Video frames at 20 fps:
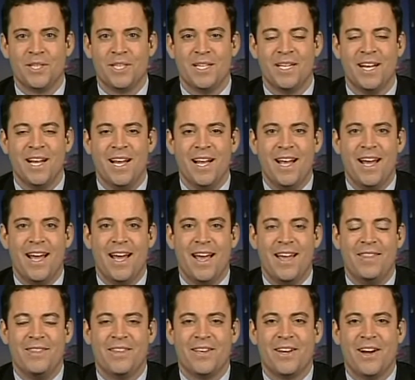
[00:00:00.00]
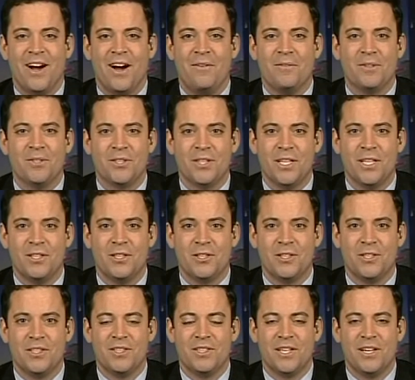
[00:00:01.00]
and the
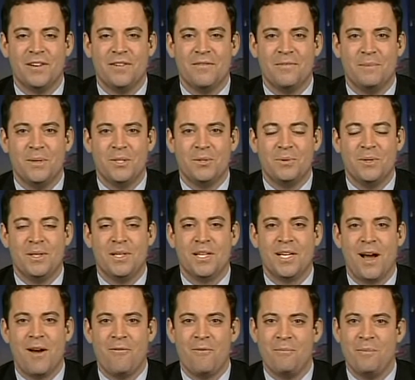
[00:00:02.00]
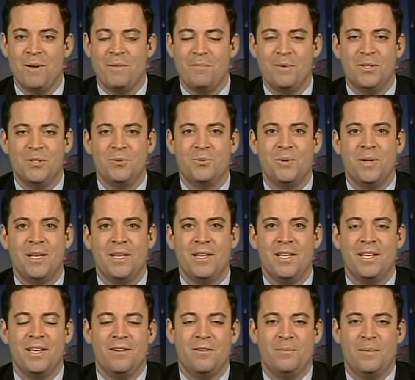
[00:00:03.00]
conversations between the government, between
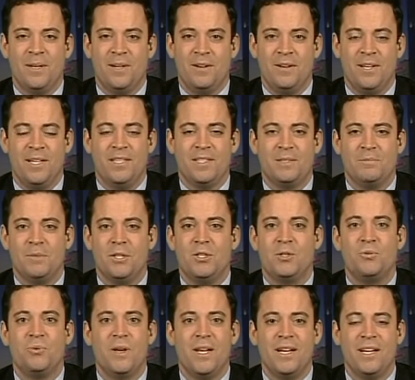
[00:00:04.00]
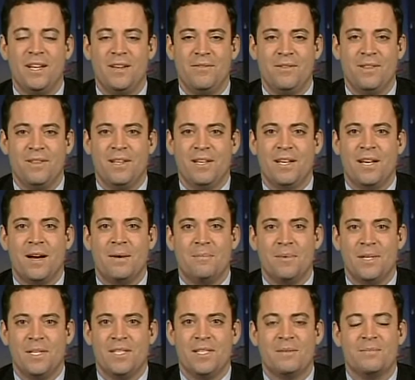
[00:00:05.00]
the intermediaries, between even the
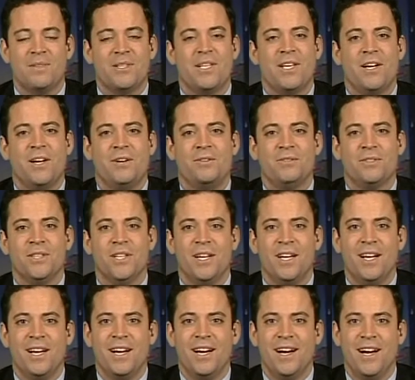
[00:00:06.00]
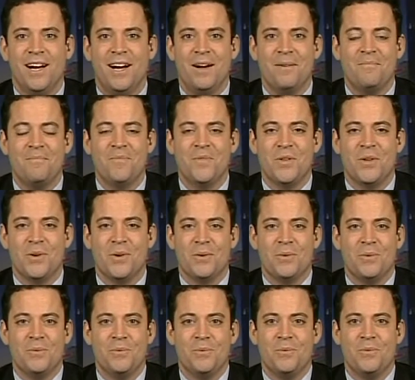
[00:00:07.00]
companies themselves.
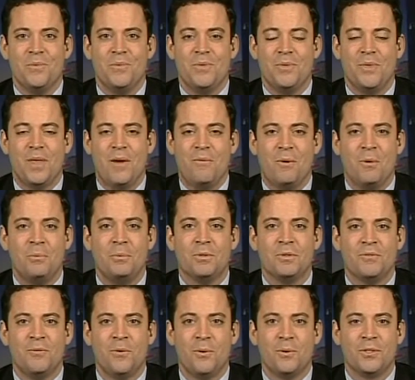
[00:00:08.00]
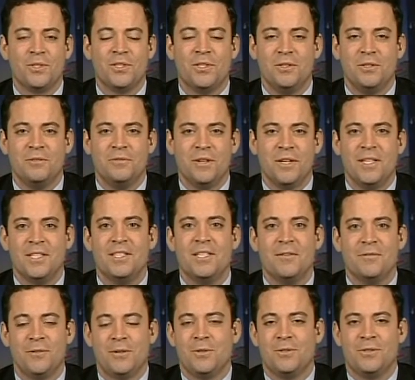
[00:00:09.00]
Everyone was forced into a very
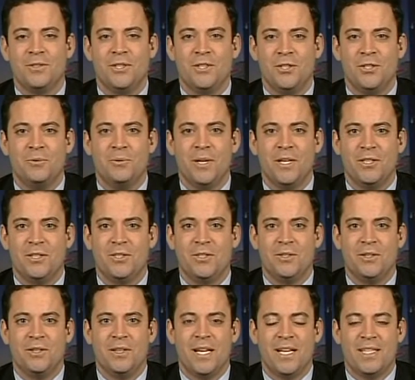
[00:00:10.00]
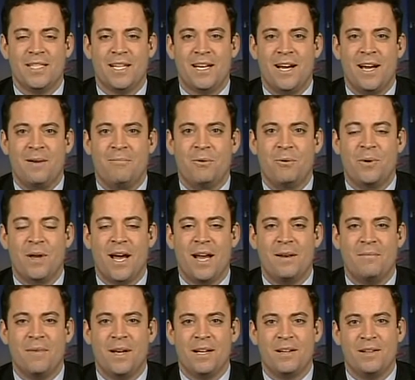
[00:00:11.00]
difficult situation during that time where we had
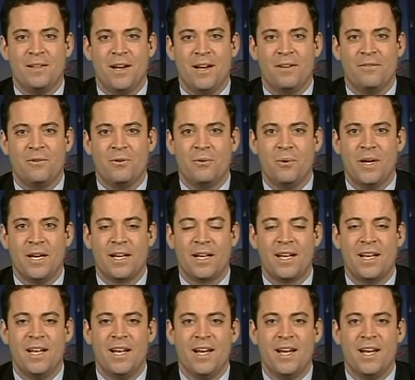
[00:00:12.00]
to make a lot of quick,